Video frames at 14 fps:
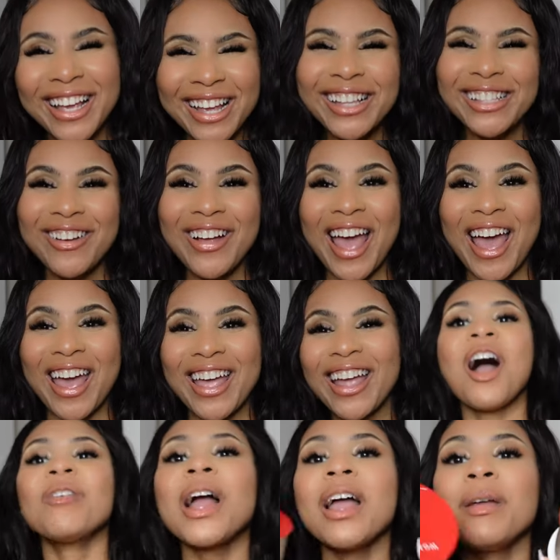it's okay. Okay,
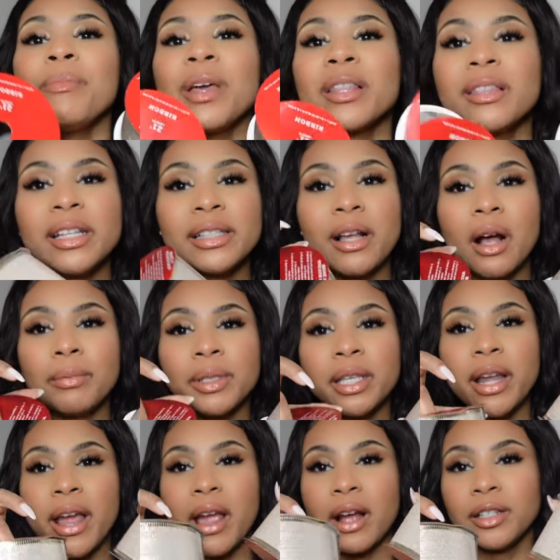I picked these up
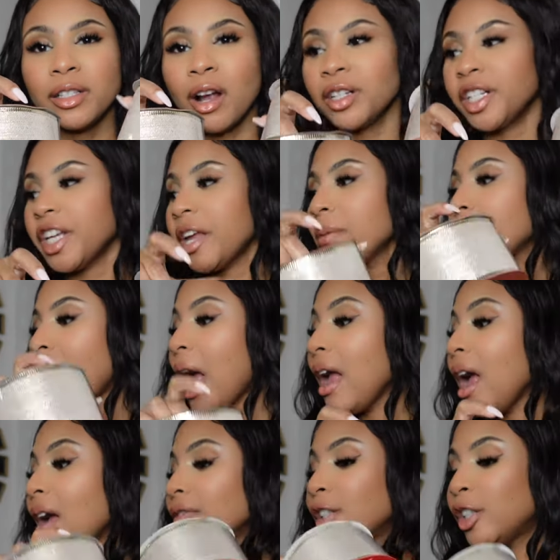today at Target, but I
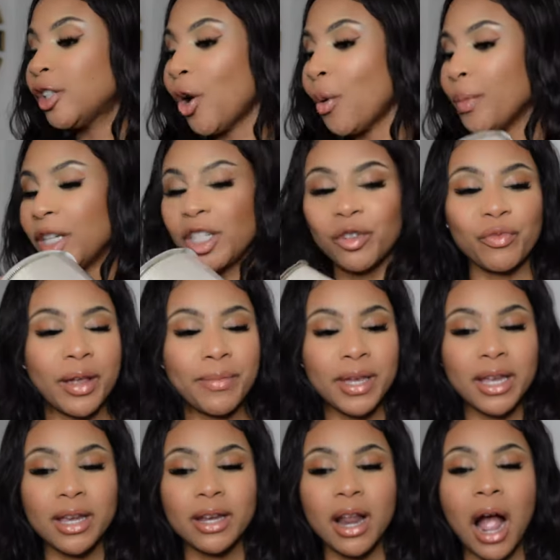have so much
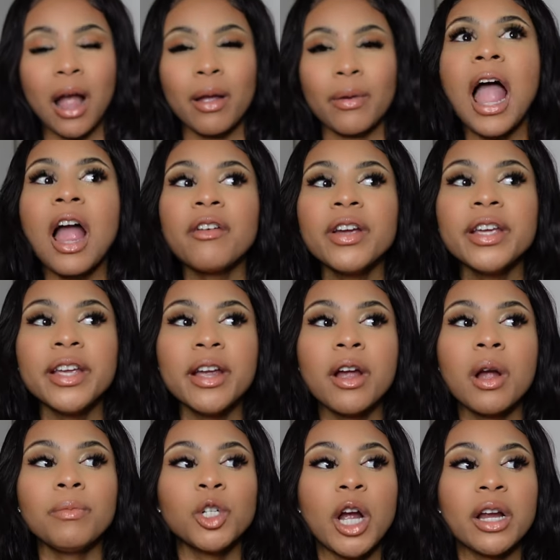ribbon. I every year
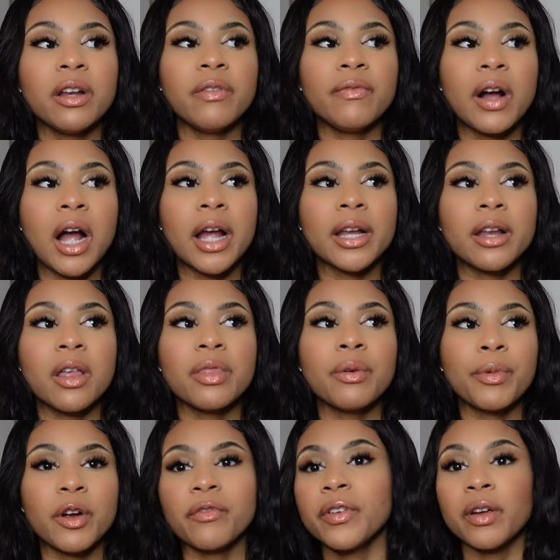I'm trying to find the
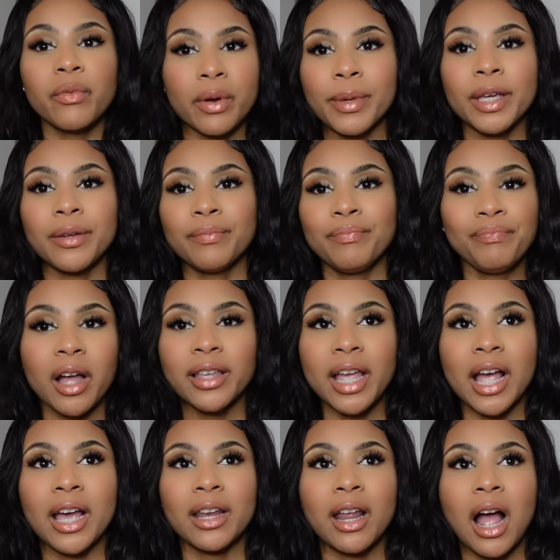perfect ribbon.
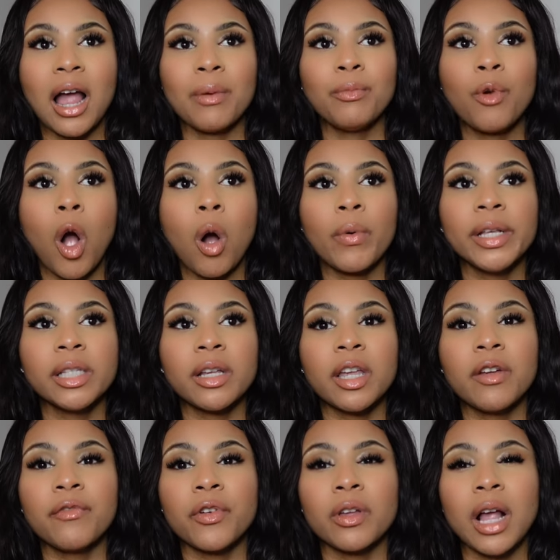Again, I'm always
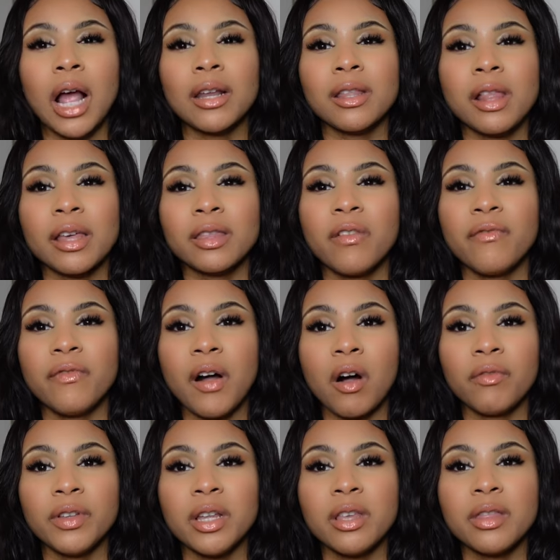looking for kind of like the
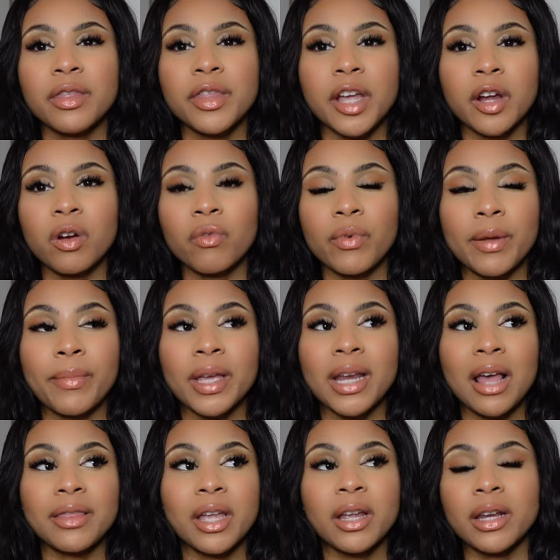velvety, thicker ribbon.
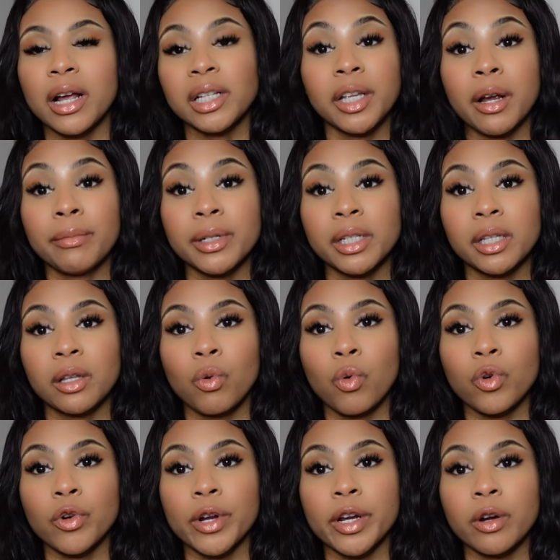I think next year I'm just gonna
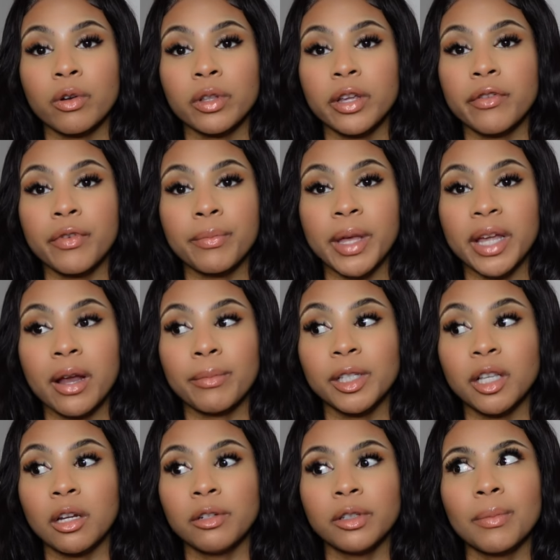order it early from like
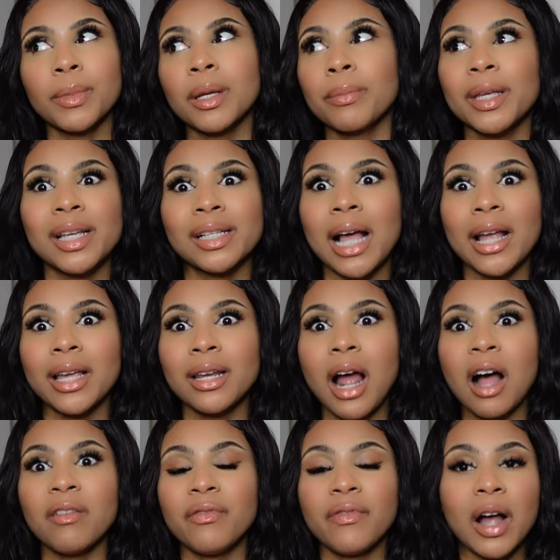Amazon or something because I
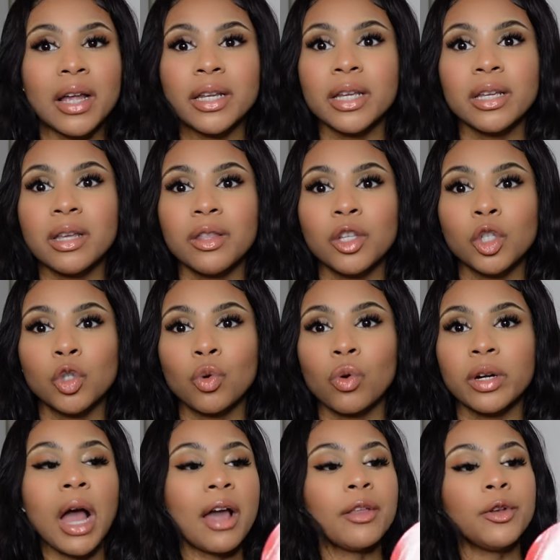cannot find it in the
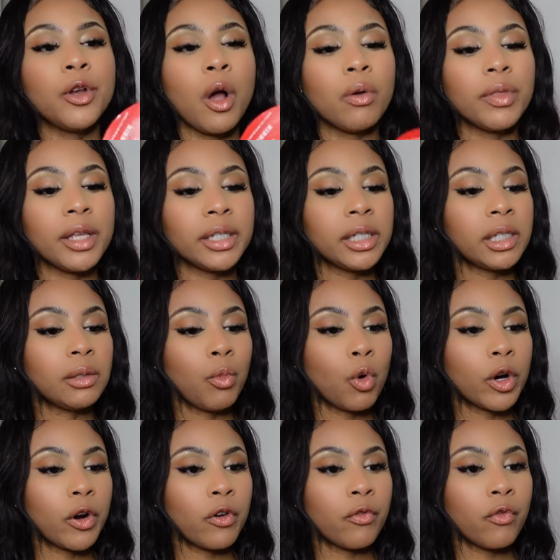store. I know this is
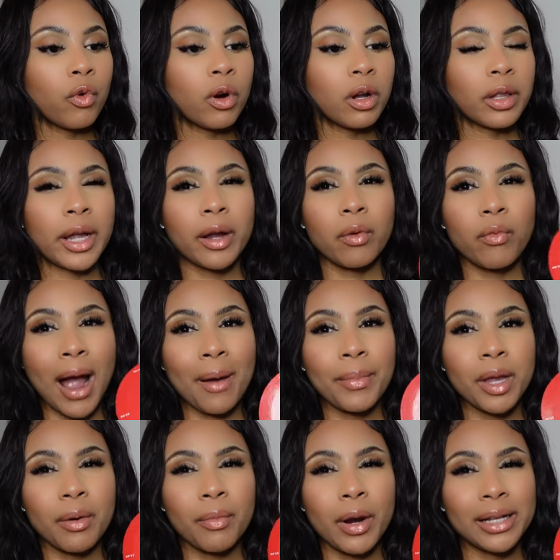more for like wrapping
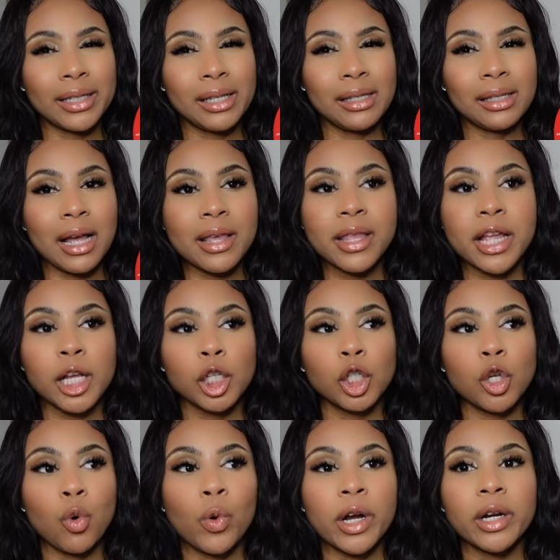presents, I think. So
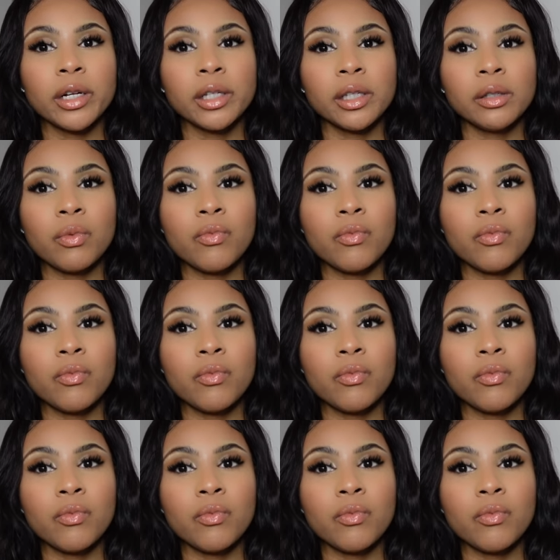where's the